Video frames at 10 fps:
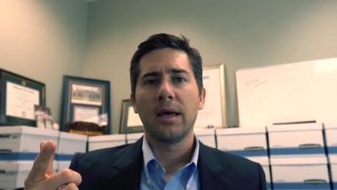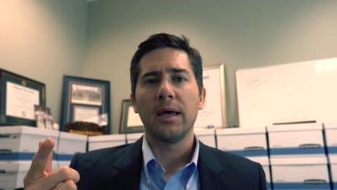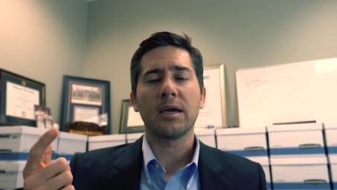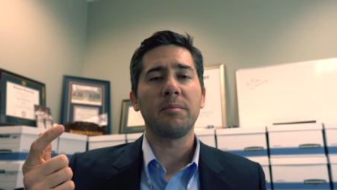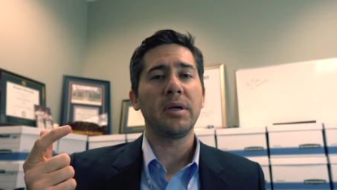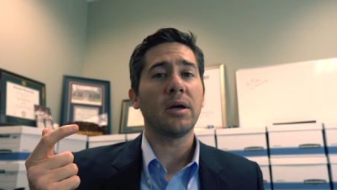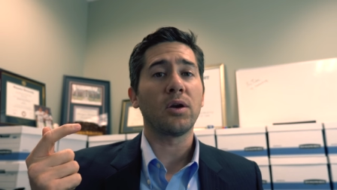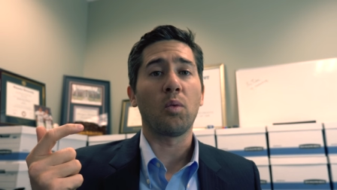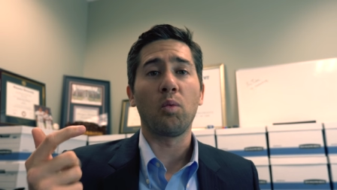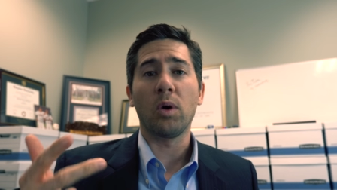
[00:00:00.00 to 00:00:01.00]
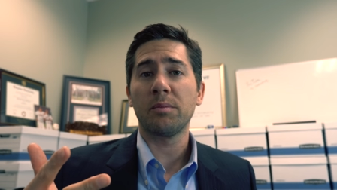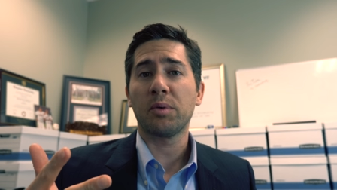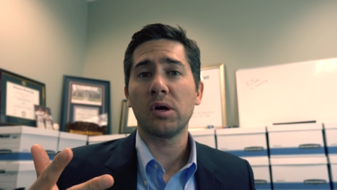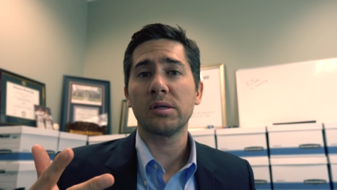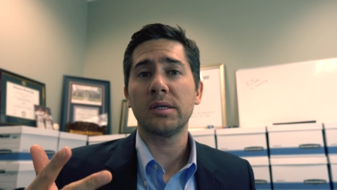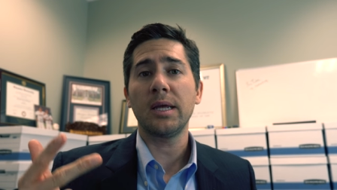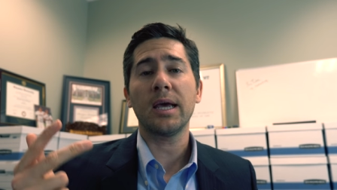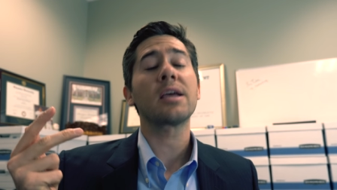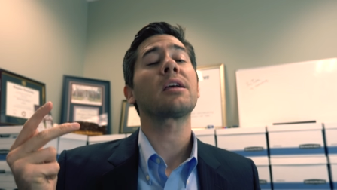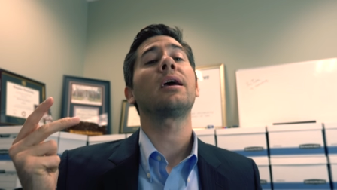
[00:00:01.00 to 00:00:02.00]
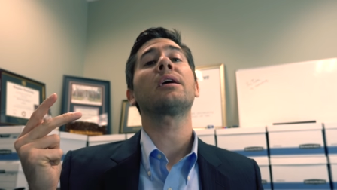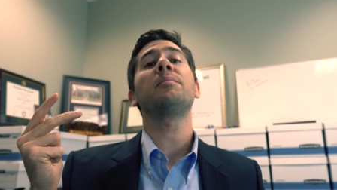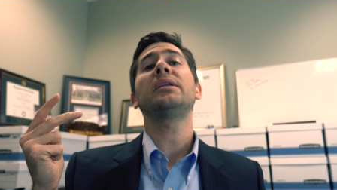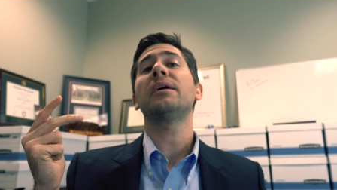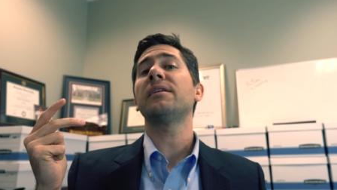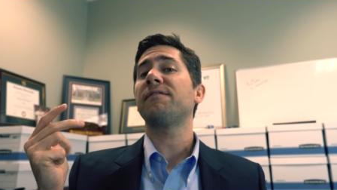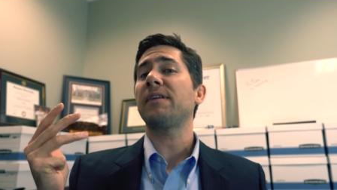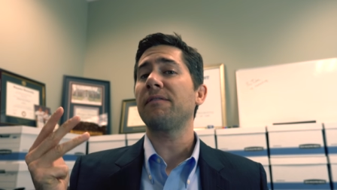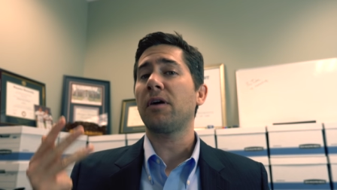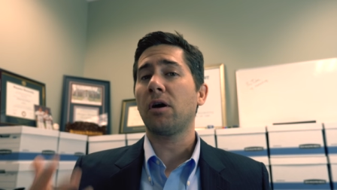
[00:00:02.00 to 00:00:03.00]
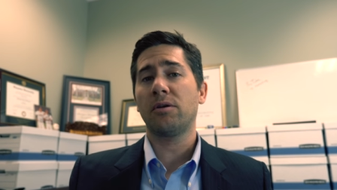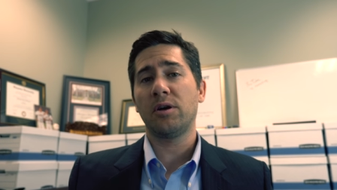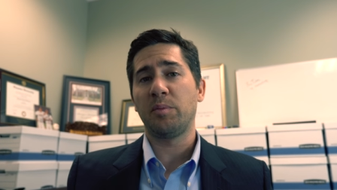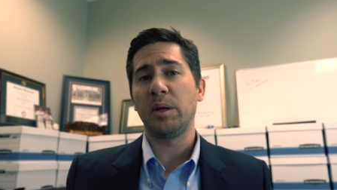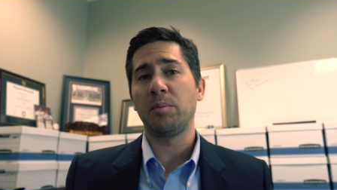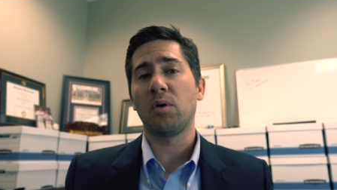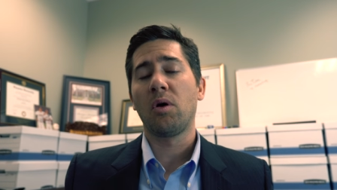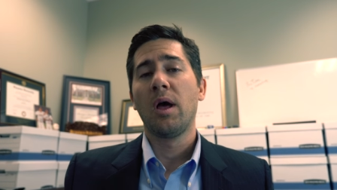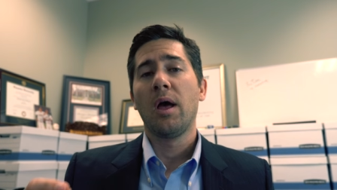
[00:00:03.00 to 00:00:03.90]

It can be done to one person. It, it can be done to five hundred people.